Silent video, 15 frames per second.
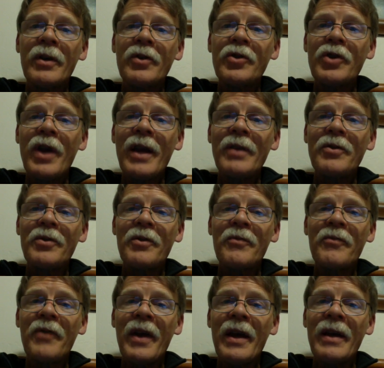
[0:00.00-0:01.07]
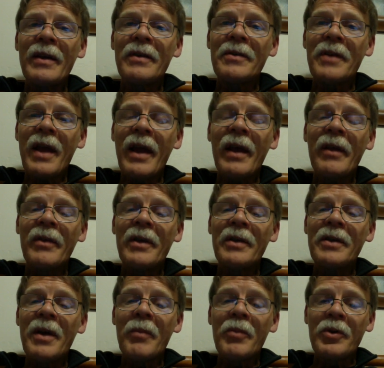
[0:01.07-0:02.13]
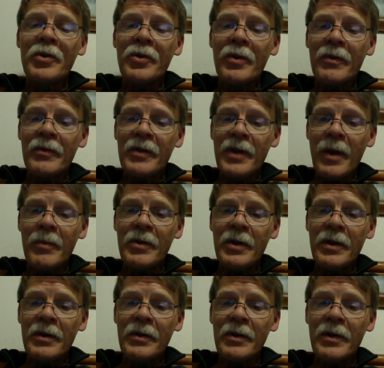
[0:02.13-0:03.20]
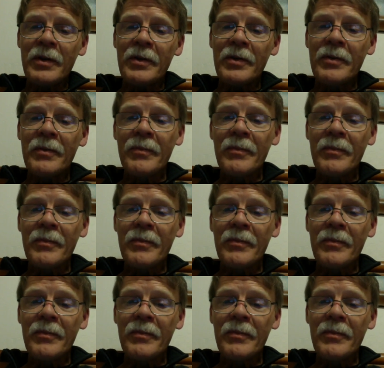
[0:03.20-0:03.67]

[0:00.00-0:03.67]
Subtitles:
change the phase and the temperature of substances.